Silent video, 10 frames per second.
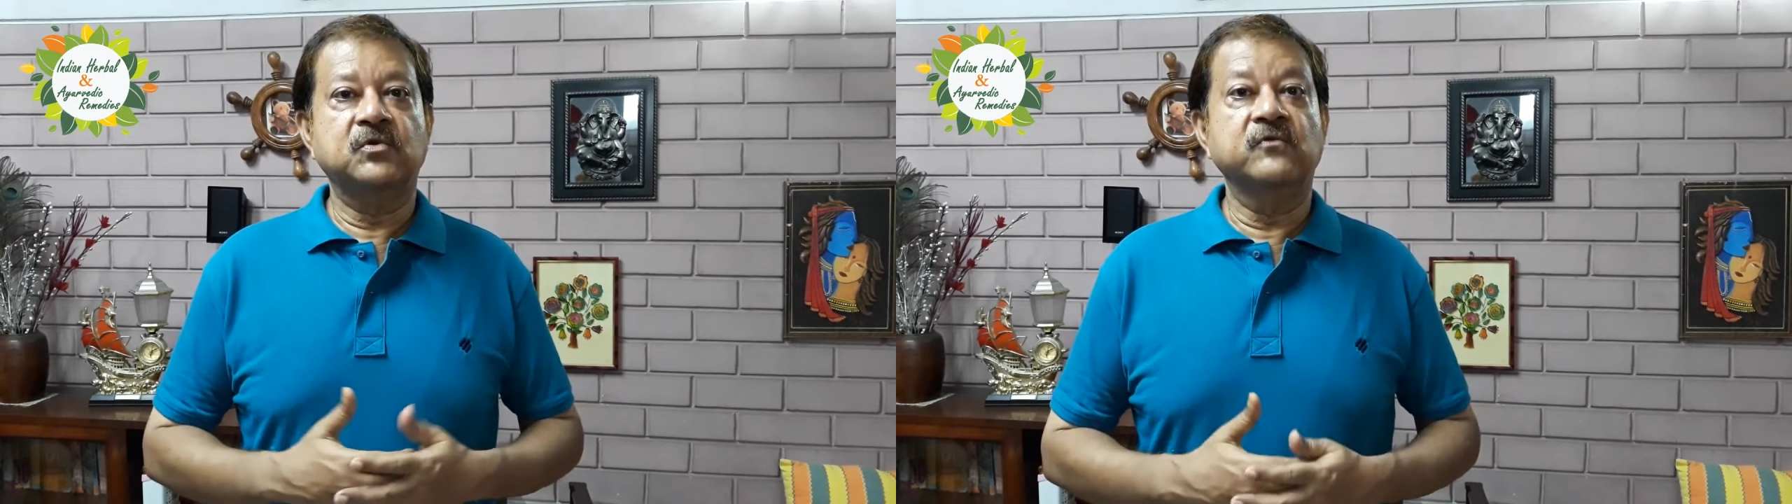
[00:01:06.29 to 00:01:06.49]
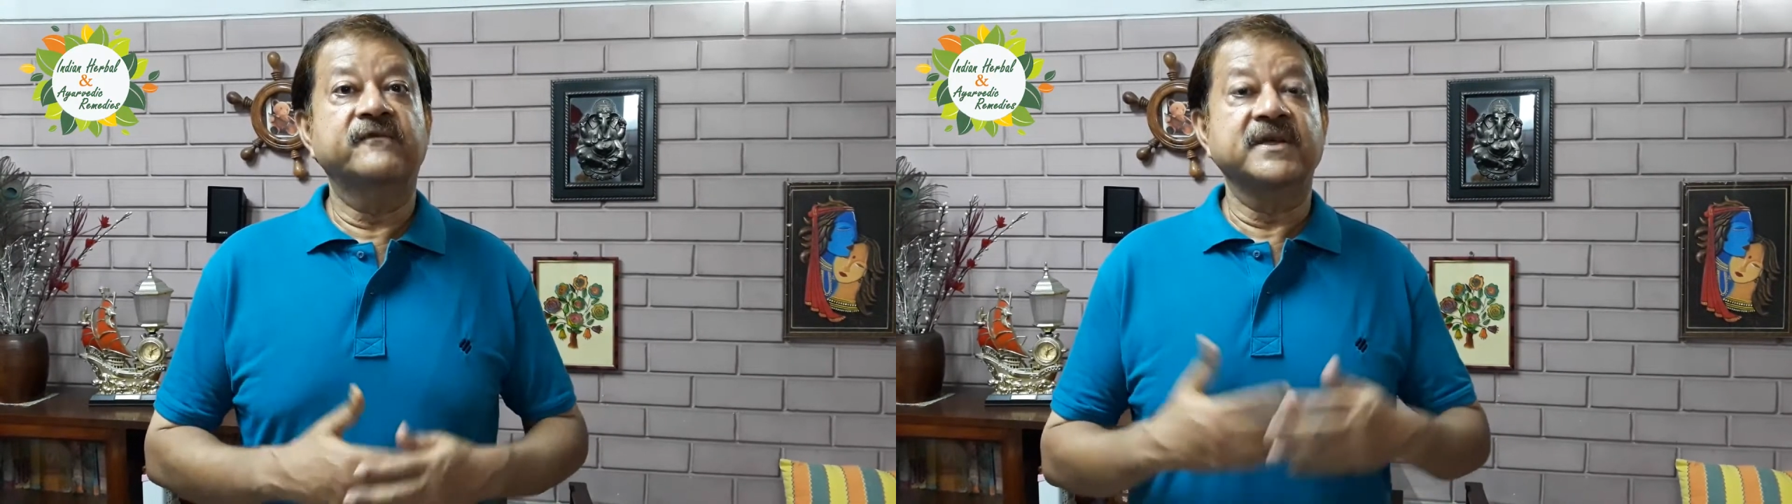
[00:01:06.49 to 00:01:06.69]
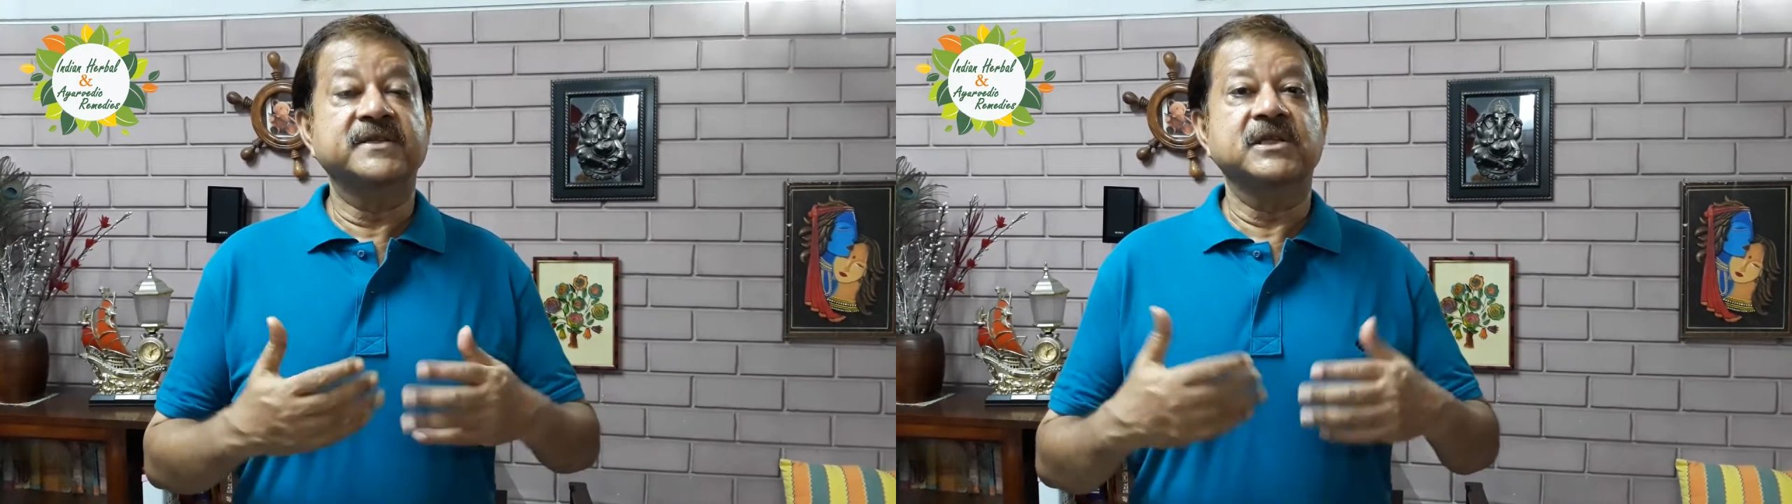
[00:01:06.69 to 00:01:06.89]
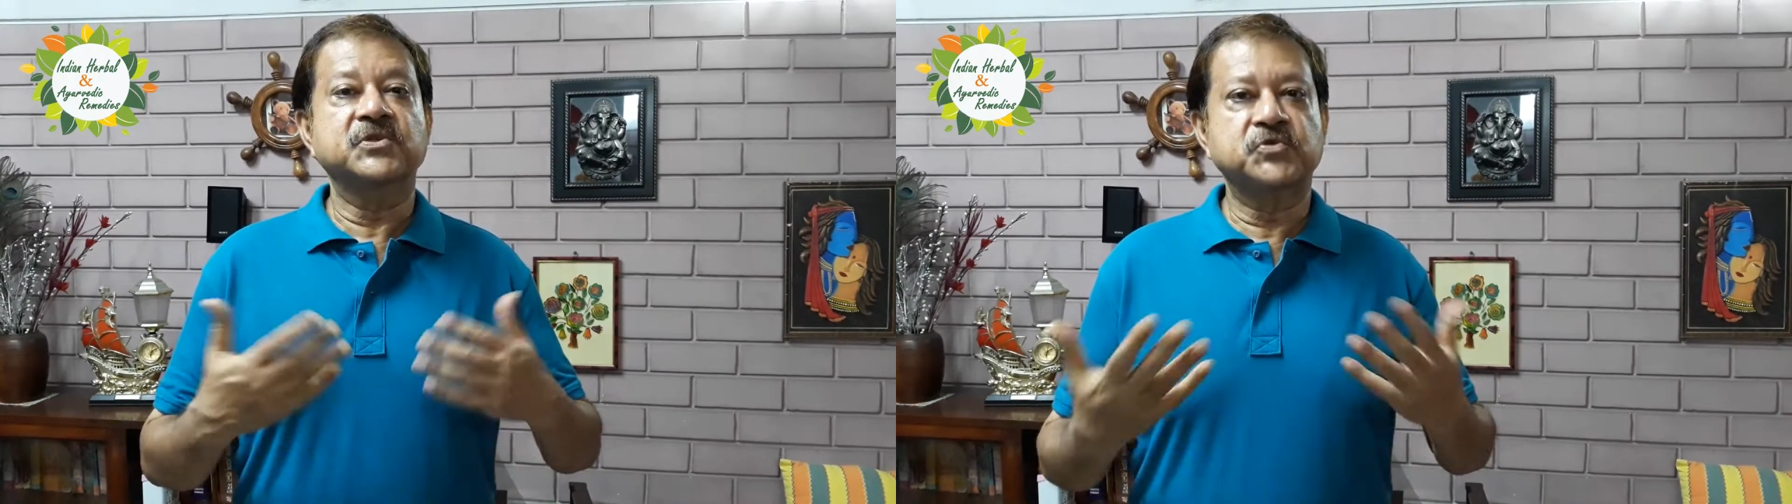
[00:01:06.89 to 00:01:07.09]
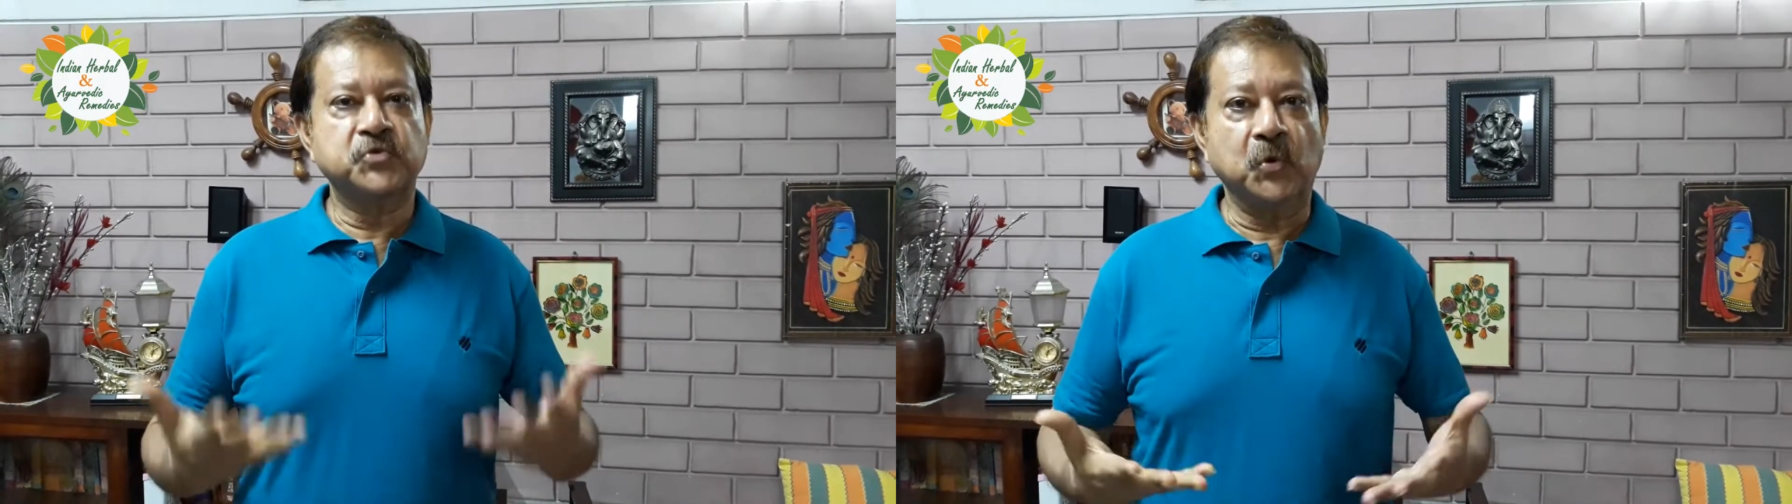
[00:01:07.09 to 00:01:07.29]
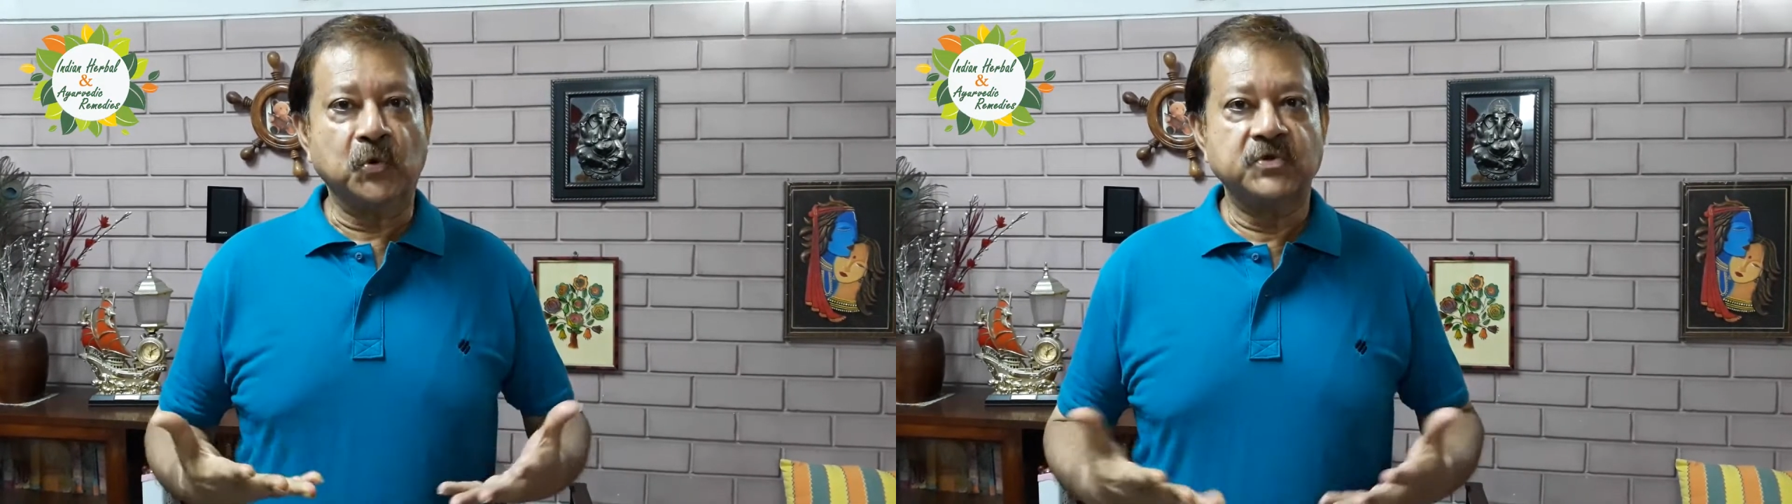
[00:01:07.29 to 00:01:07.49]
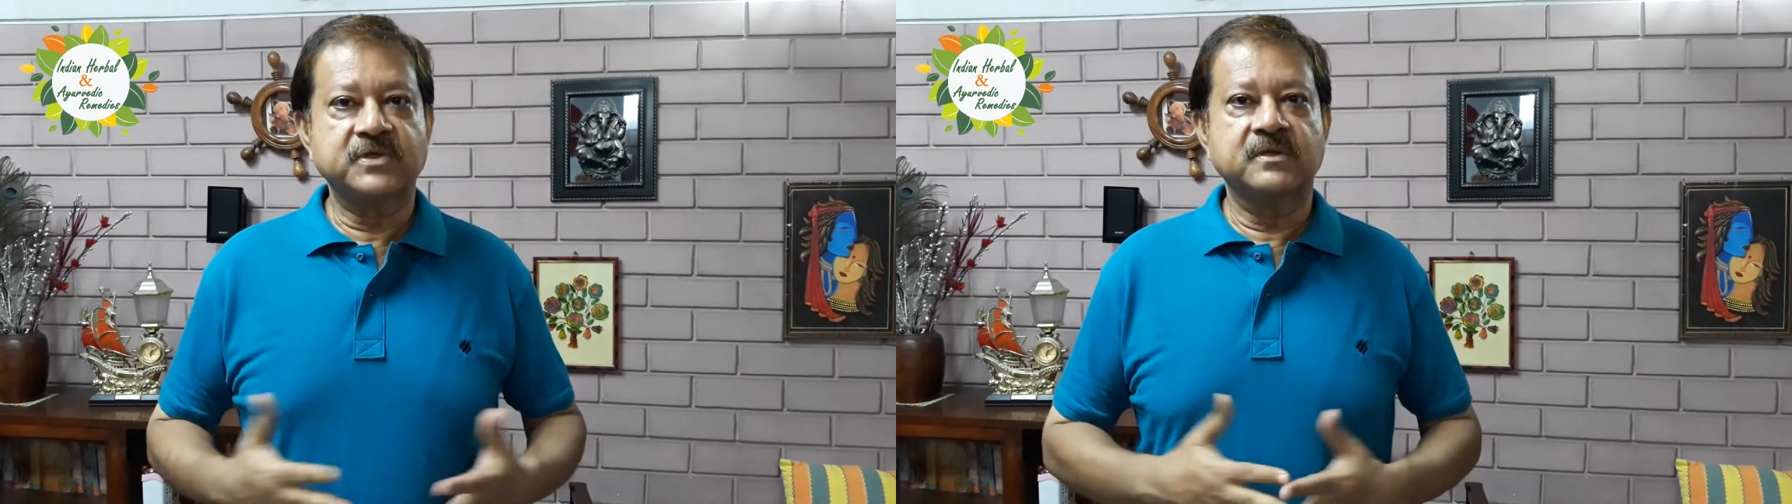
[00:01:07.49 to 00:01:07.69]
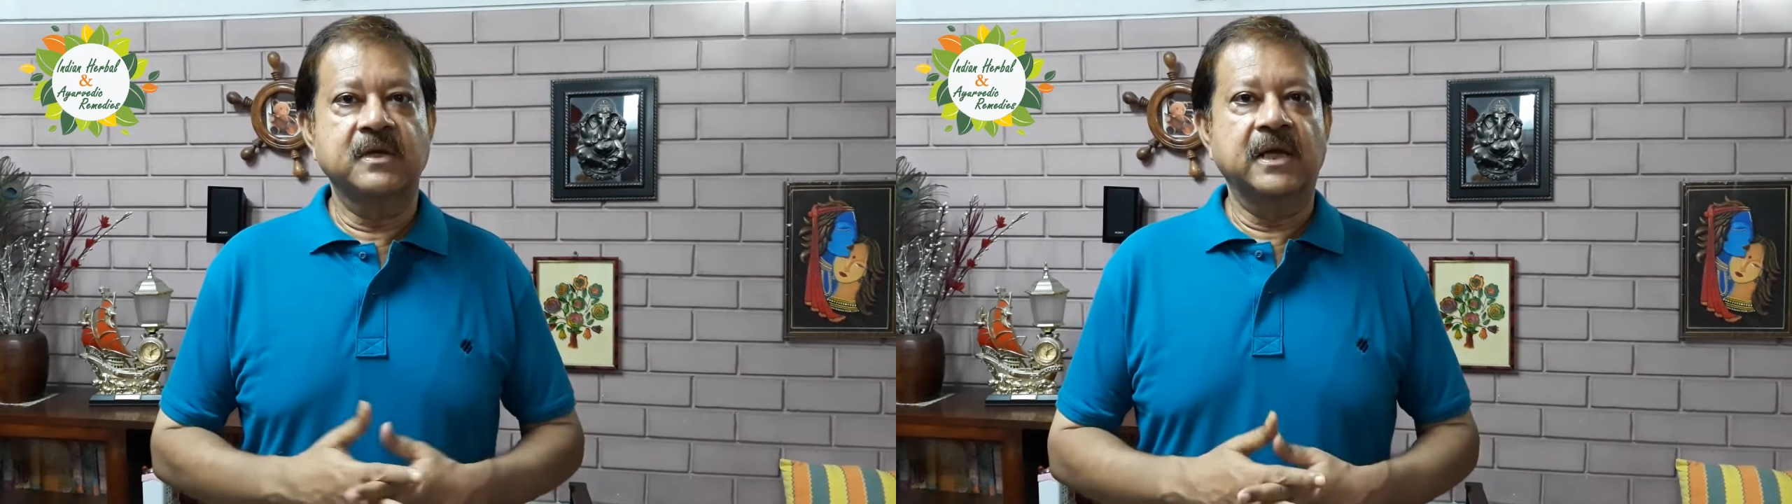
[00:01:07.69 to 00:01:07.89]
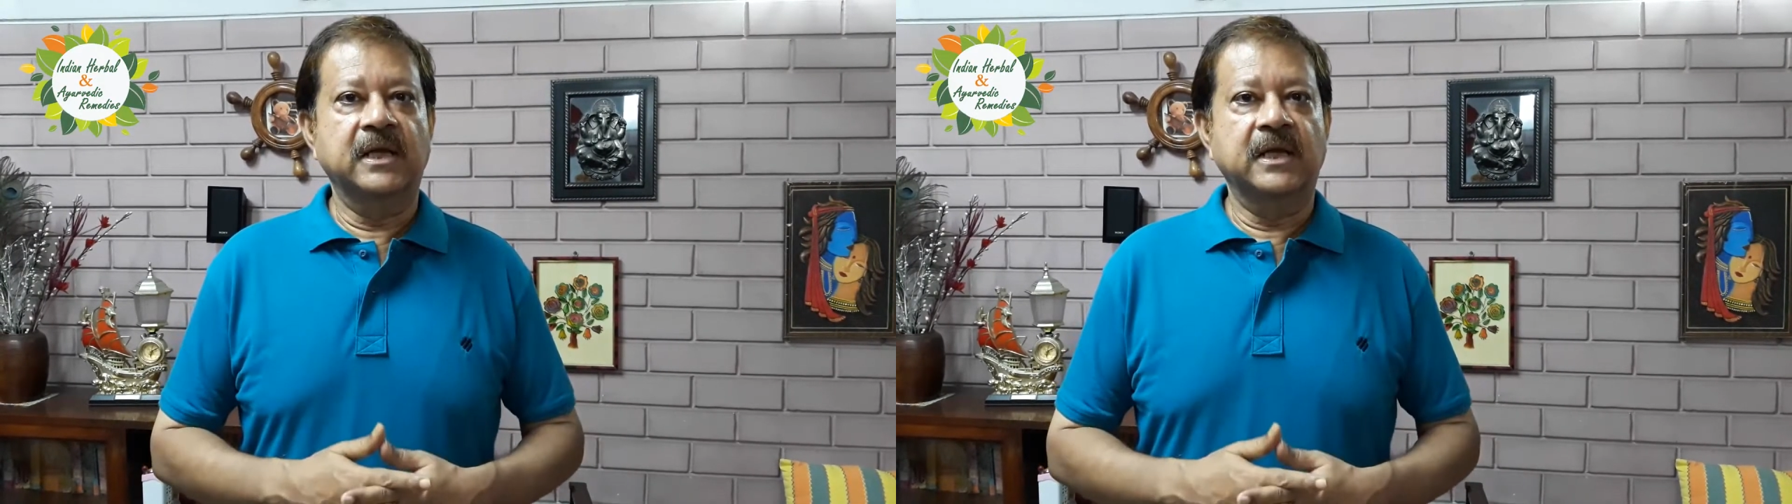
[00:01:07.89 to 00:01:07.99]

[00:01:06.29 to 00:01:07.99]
to facial strokes.